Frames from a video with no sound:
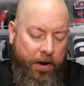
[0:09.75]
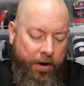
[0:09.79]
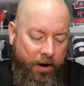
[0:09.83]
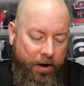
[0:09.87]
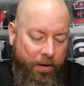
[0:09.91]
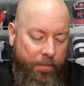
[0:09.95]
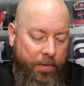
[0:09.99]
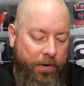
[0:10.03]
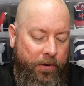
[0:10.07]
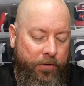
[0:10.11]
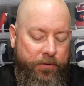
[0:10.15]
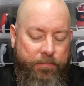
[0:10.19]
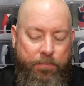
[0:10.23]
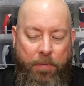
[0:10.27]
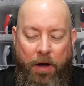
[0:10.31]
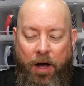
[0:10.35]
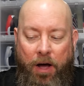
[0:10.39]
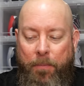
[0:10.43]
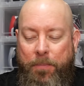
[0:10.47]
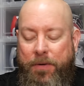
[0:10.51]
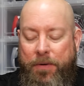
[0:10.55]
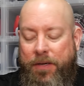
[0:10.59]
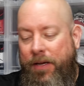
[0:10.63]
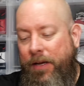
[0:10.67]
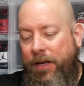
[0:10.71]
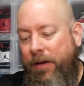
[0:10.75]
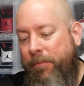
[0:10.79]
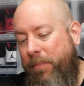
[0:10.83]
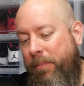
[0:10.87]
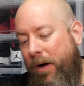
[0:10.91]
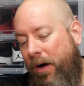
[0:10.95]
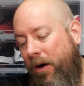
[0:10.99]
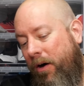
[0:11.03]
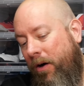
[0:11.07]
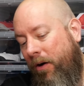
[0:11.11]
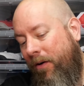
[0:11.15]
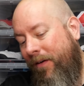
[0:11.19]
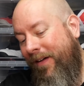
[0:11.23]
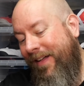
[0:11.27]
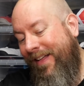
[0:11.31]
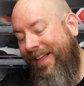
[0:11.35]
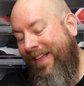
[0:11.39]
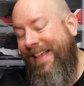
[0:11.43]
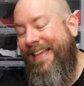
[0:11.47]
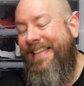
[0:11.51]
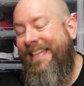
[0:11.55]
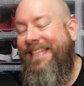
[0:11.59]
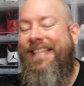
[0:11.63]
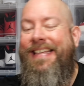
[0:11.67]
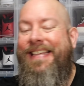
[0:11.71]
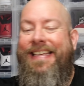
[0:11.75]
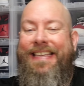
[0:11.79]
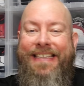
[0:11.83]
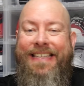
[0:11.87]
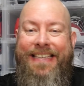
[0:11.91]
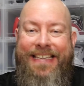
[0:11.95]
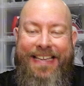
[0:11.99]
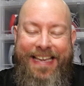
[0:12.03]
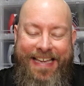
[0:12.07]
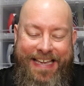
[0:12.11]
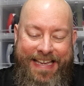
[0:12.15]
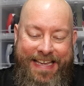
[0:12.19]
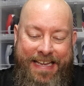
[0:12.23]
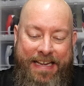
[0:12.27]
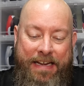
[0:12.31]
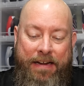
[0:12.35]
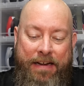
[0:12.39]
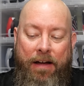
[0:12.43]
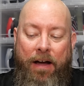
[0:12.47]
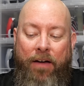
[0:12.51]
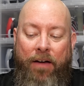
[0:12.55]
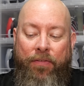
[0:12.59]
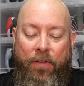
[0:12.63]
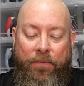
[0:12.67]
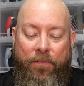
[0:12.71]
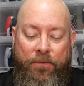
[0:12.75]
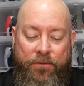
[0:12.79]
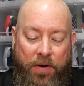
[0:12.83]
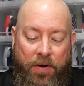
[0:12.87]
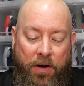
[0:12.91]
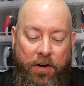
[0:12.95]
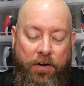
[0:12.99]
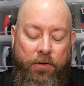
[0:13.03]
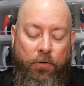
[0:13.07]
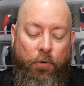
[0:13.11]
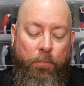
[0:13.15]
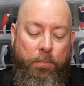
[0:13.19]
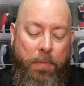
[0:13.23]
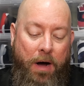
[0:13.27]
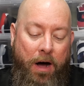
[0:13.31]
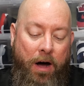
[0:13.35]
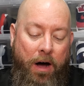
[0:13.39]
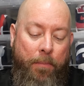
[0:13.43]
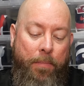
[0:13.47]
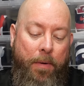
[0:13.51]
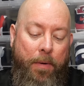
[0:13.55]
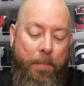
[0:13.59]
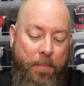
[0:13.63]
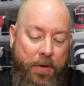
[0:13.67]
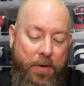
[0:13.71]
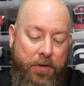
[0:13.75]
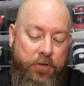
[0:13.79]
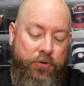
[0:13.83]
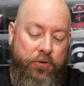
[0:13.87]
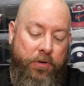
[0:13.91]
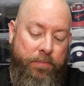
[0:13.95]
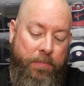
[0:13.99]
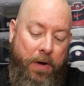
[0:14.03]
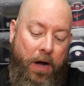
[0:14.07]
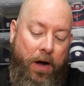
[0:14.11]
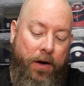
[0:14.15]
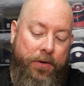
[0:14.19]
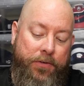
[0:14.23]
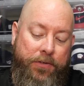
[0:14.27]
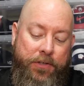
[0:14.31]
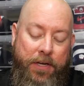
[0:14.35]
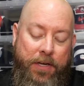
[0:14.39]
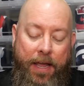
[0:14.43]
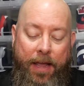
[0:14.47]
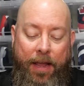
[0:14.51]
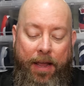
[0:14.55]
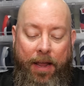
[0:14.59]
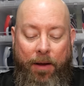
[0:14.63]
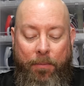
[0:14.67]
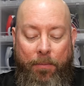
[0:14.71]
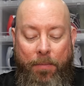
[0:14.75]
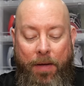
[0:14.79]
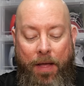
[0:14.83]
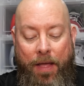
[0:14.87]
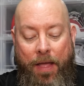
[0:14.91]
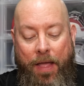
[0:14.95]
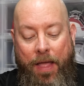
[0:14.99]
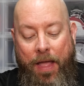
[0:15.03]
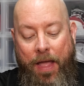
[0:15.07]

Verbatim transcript: Everyone knows Pop King Paul is the king of the Funko Pop mystery box game.